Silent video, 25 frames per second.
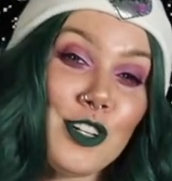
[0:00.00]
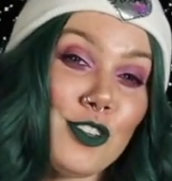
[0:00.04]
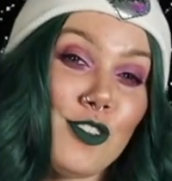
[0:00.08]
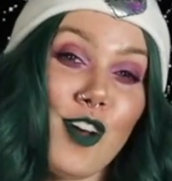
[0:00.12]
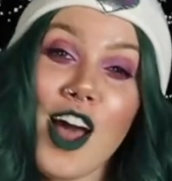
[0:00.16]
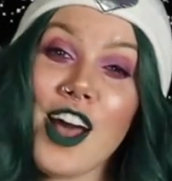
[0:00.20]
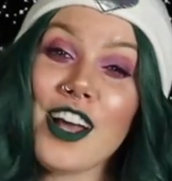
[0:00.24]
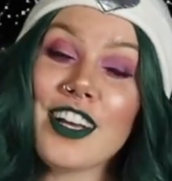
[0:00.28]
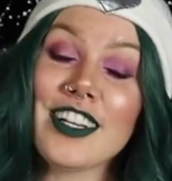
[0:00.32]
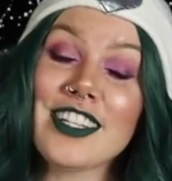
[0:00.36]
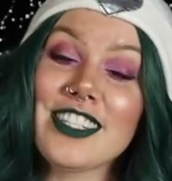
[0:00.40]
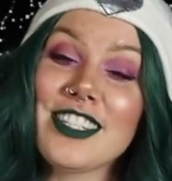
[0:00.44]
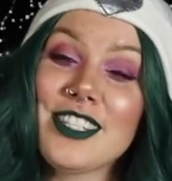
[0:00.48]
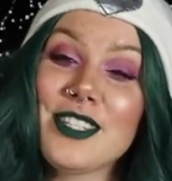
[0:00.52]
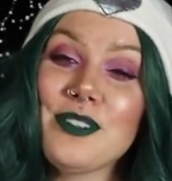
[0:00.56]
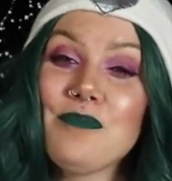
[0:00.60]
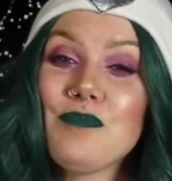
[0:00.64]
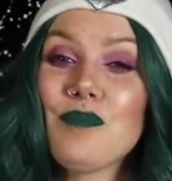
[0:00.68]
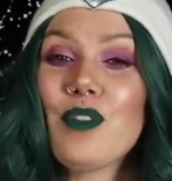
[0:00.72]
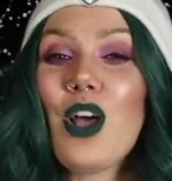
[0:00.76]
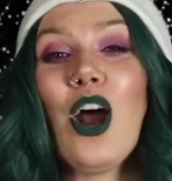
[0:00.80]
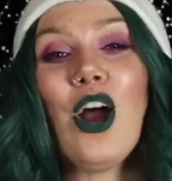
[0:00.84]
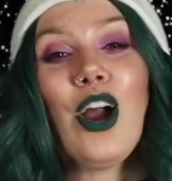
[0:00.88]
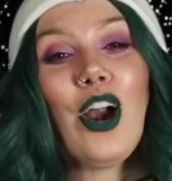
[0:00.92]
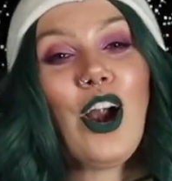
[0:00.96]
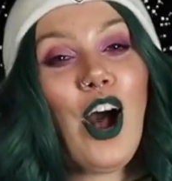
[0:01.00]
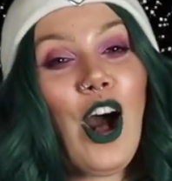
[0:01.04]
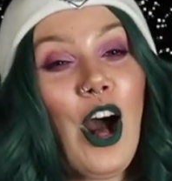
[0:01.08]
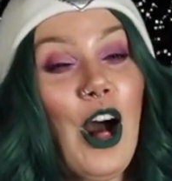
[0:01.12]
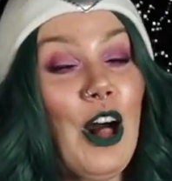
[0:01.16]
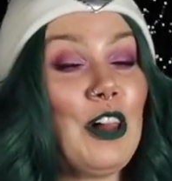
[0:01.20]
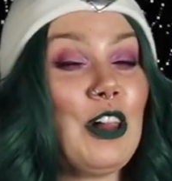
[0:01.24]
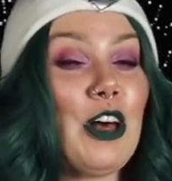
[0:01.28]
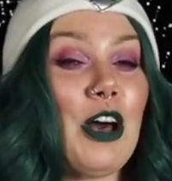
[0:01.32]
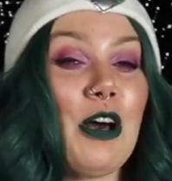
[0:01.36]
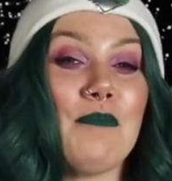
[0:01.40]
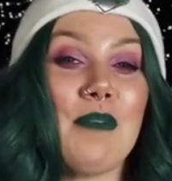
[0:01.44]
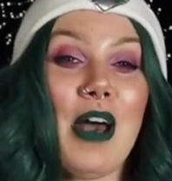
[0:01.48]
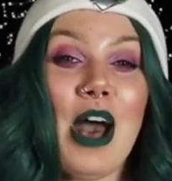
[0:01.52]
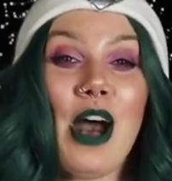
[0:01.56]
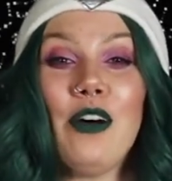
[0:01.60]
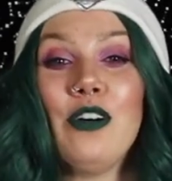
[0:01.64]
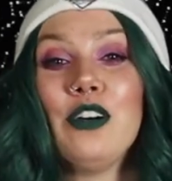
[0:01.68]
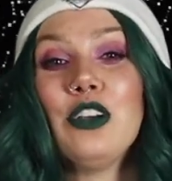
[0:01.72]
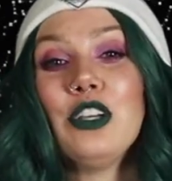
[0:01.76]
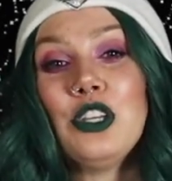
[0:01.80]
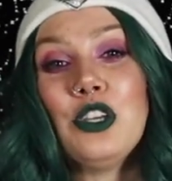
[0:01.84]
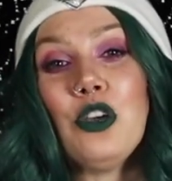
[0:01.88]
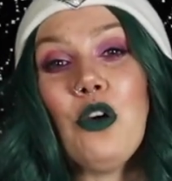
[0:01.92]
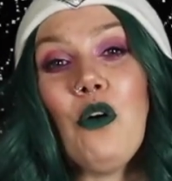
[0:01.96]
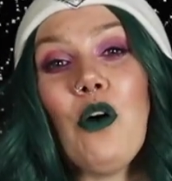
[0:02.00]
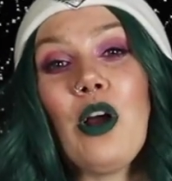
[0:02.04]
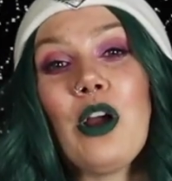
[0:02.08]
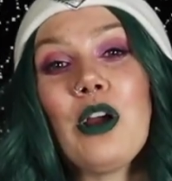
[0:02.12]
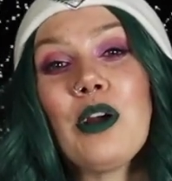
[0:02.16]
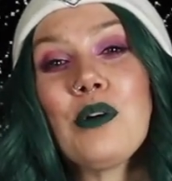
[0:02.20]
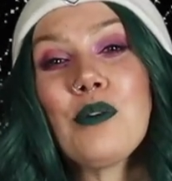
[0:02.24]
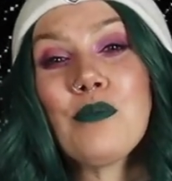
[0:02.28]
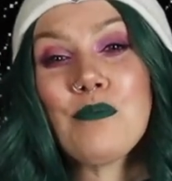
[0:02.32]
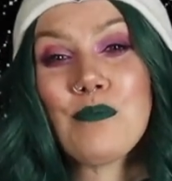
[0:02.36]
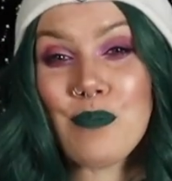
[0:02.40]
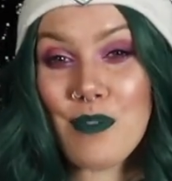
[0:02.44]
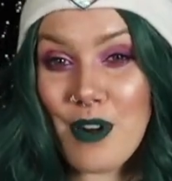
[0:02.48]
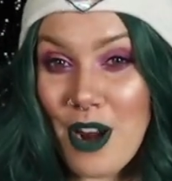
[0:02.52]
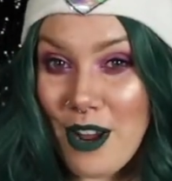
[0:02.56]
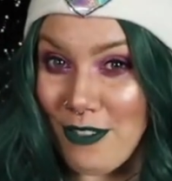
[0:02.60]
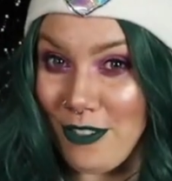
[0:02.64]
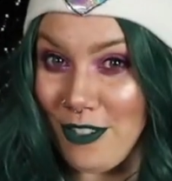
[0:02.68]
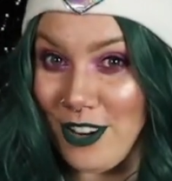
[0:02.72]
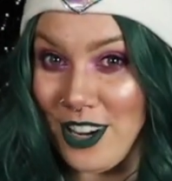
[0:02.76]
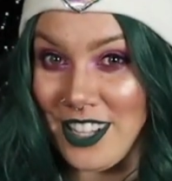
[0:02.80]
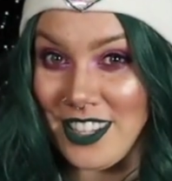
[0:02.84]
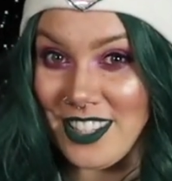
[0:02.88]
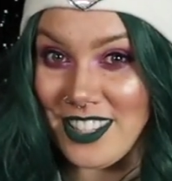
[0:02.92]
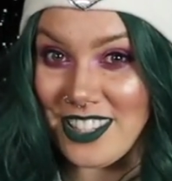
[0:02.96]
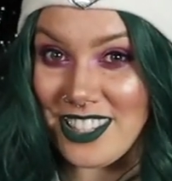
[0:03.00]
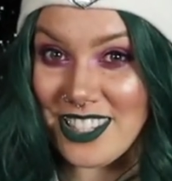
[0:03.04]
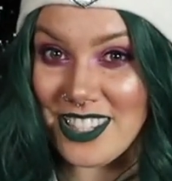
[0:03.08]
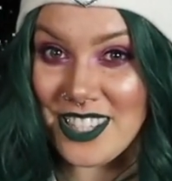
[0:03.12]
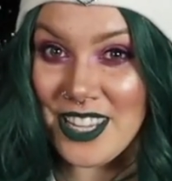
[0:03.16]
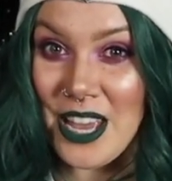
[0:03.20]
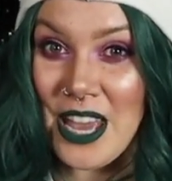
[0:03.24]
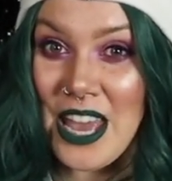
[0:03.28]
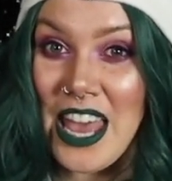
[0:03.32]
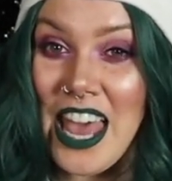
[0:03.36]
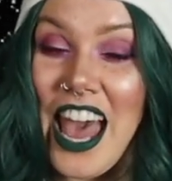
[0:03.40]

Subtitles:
trucks are all about your preference.